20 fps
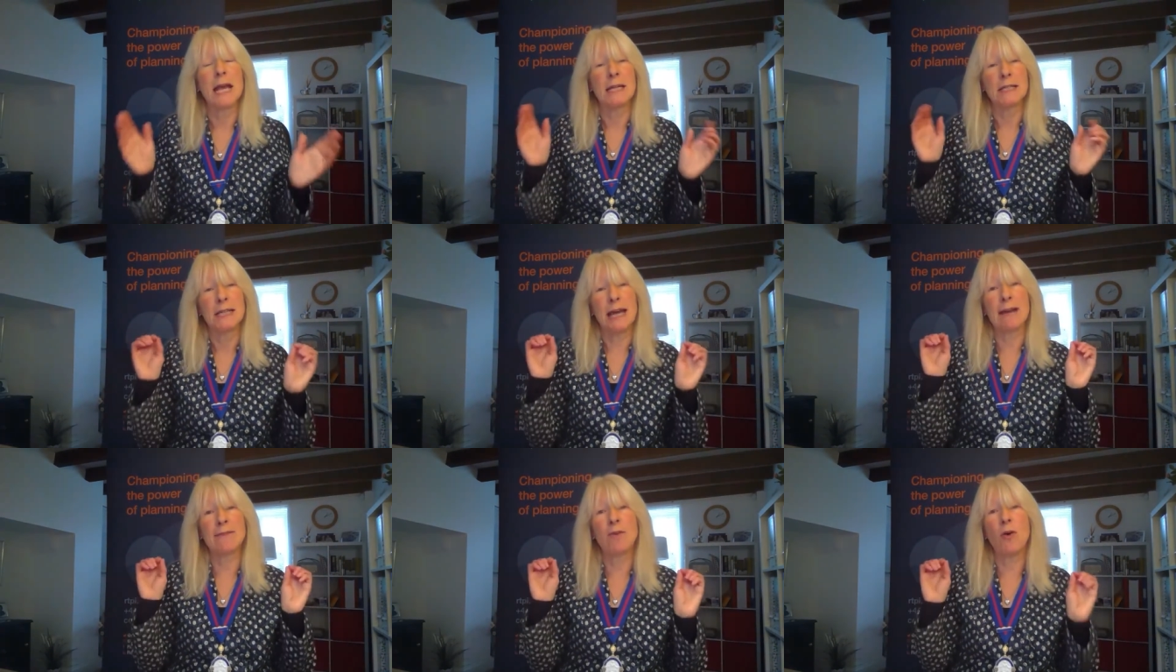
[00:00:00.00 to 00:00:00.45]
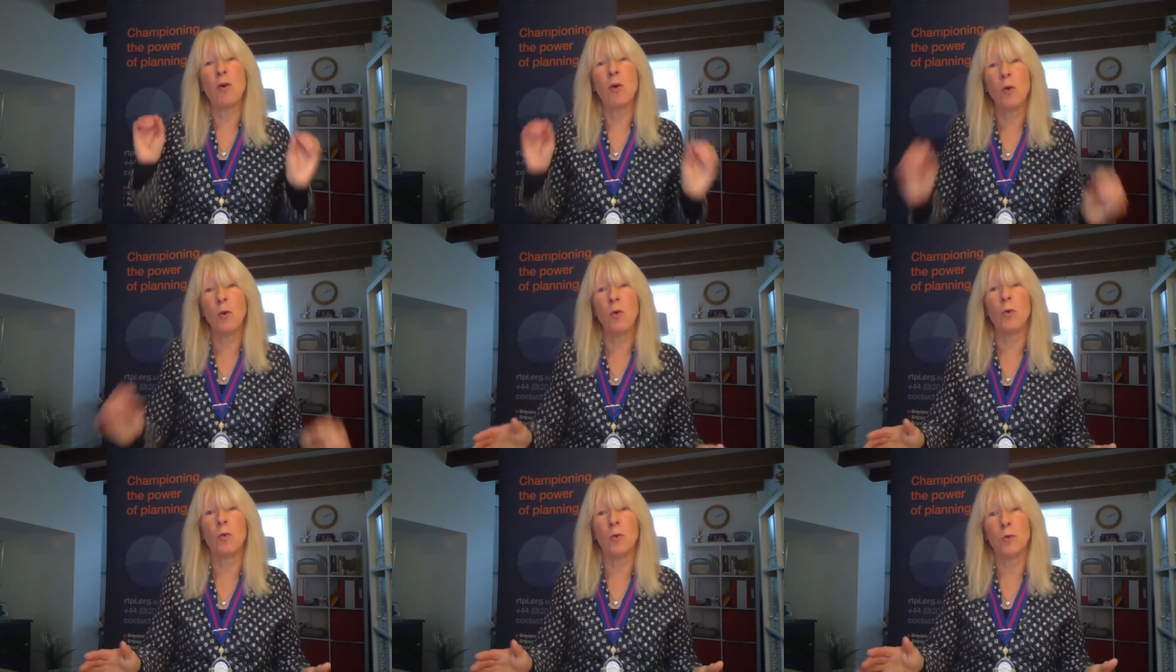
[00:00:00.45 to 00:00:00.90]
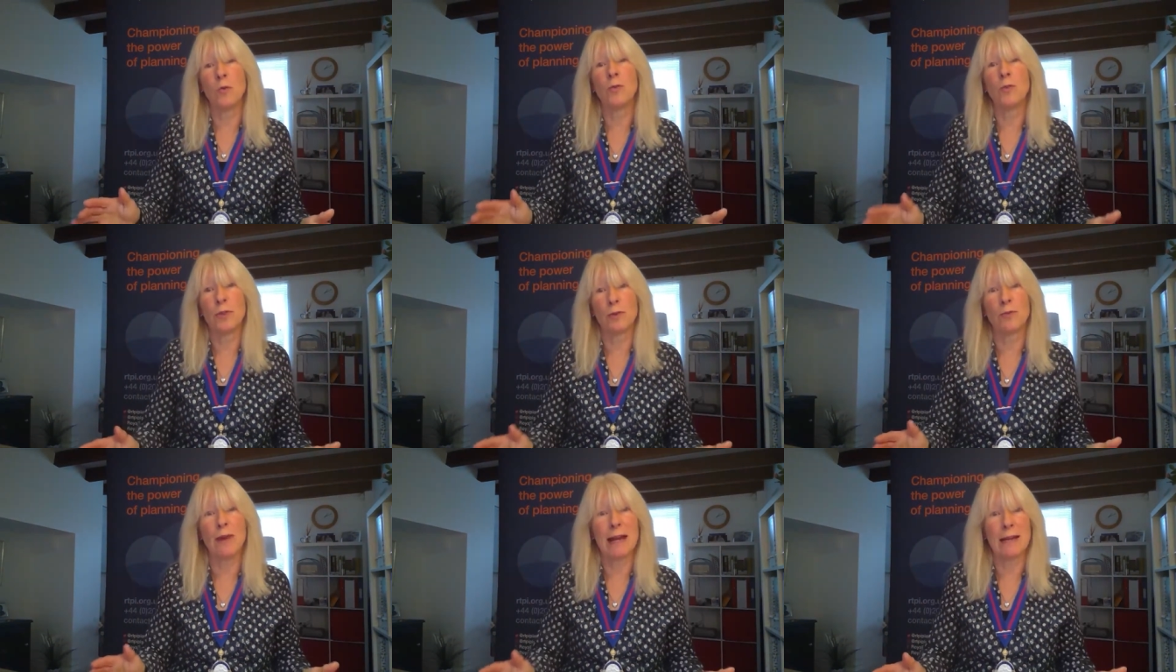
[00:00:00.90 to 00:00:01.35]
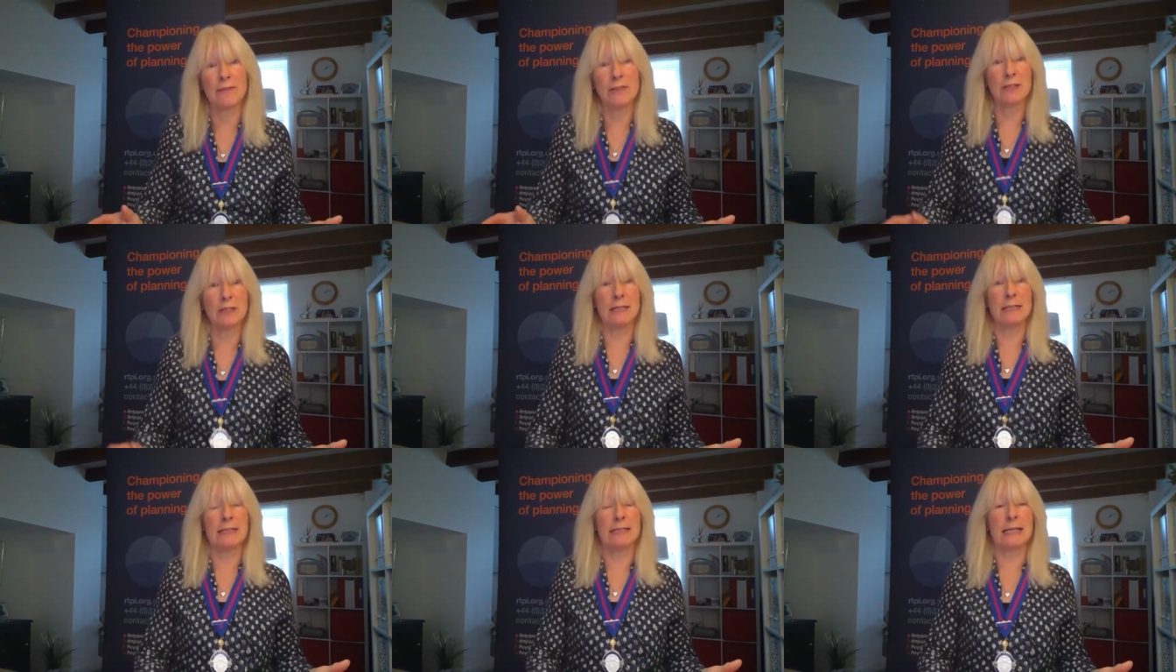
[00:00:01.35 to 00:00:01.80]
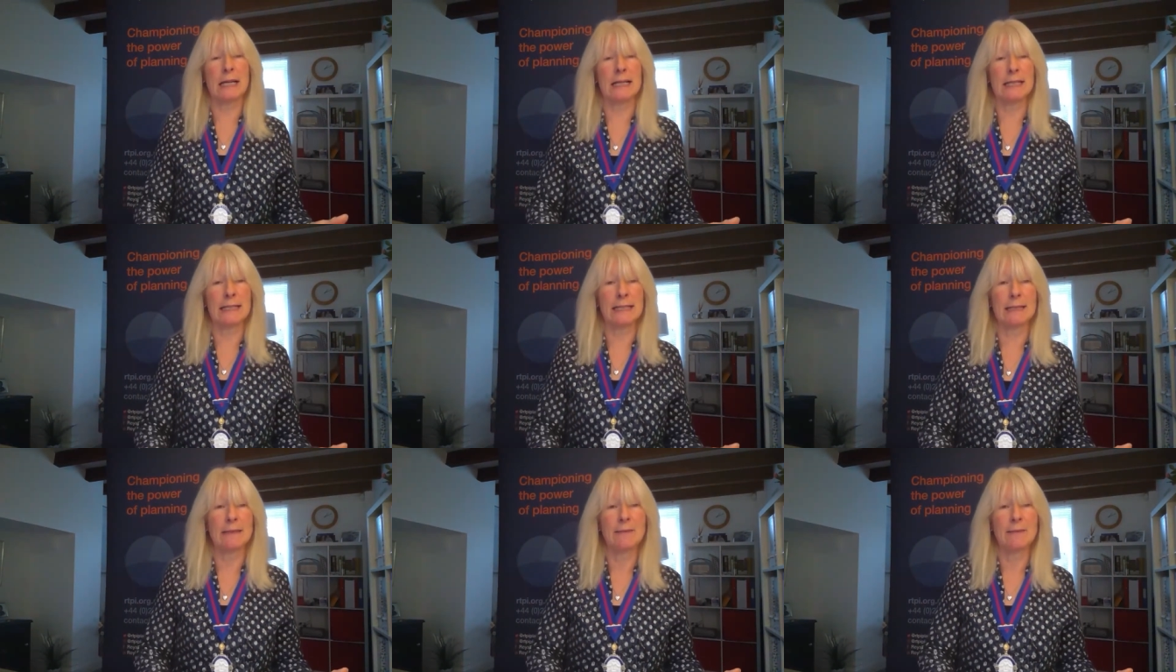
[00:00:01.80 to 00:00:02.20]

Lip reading: to have all the relevant insights.